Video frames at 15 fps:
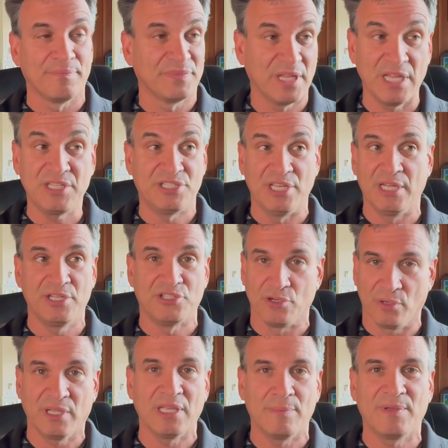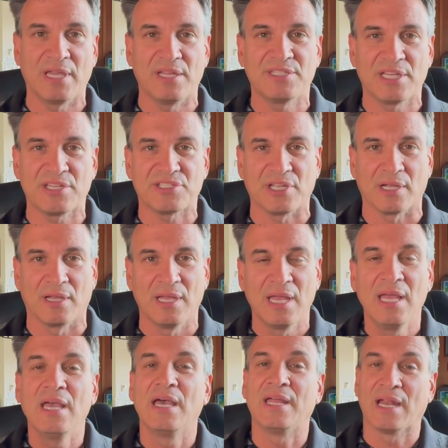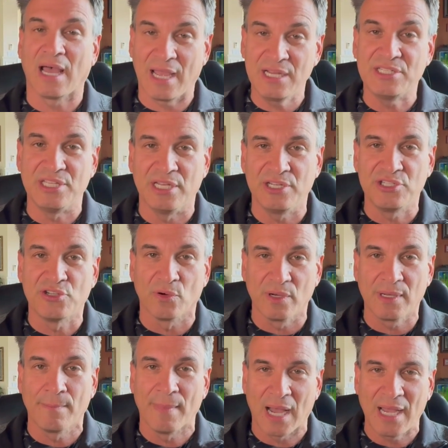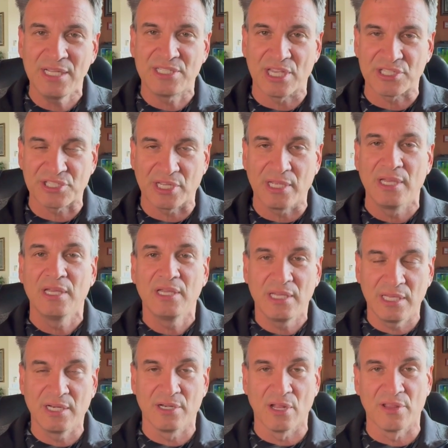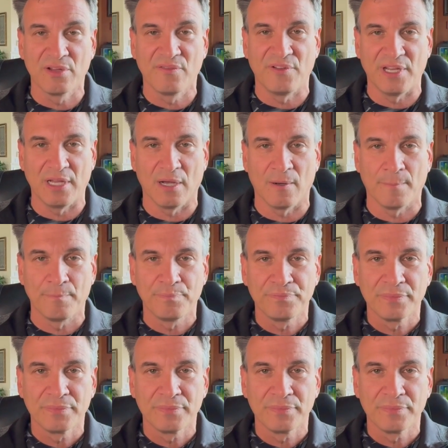It did during EPA testing, and I did during my testing in another video